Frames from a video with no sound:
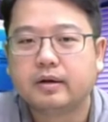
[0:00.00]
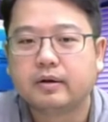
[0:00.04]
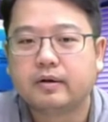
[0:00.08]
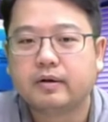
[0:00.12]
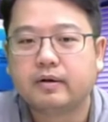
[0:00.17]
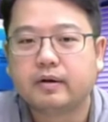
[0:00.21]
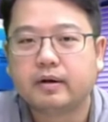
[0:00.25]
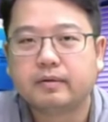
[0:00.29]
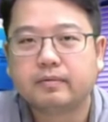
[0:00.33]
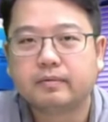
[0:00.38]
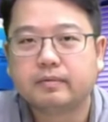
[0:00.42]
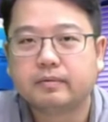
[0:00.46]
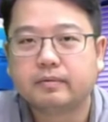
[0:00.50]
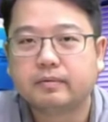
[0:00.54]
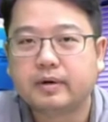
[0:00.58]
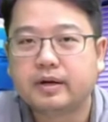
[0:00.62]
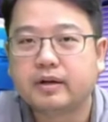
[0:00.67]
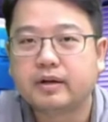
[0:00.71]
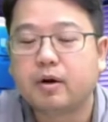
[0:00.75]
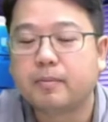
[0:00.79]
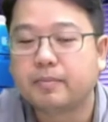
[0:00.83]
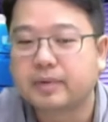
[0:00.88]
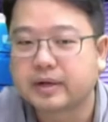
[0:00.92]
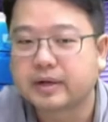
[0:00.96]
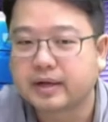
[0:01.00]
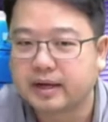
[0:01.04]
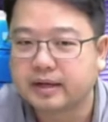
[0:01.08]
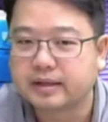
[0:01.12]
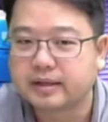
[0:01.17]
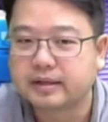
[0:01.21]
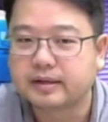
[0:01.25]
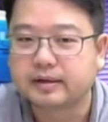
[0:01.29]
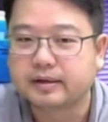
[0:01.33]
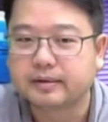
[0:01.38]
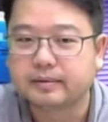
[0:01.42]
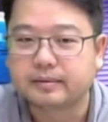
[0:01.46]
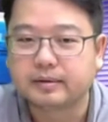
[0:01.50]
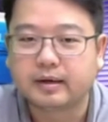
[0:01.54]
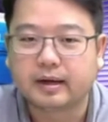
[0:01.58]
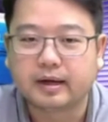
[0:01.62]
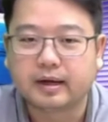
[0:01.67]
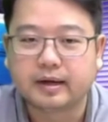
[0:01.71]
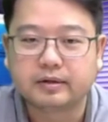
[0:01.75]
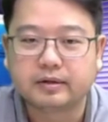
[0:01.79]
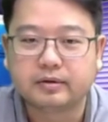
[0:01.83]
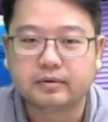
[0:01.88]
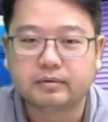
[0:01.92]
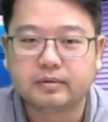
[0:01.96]

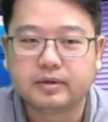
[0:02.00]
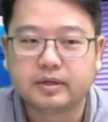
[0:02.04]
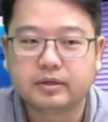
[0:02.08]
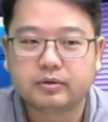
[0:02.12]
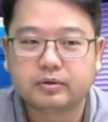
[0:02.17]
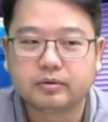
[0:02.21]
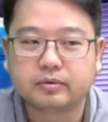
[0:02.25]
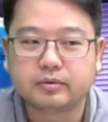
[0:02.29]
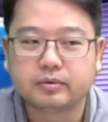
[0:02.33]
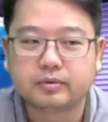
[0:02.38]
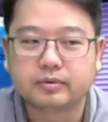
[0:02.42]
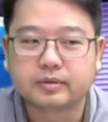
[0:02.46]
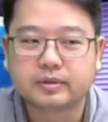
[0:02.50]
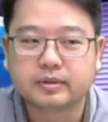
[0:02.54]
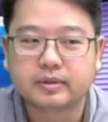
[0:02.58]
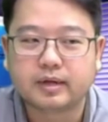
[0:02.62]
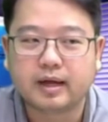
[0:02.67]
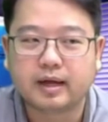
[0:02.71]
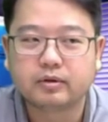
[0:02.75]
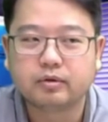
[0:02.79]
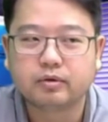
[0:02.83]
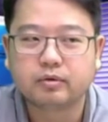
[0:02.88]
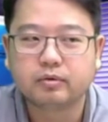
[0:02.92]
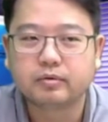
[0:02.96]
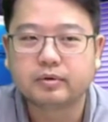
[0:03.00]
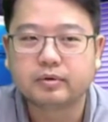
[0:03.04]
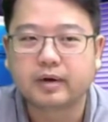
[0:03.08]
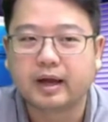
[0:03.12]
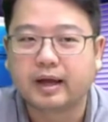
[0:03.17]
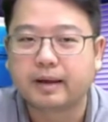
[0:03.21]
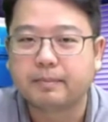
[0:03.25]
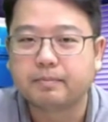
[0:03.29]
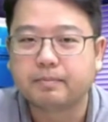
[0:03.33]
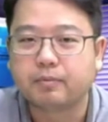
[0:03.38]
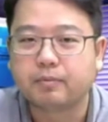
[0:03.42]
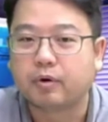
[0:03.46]
Like you need to start do like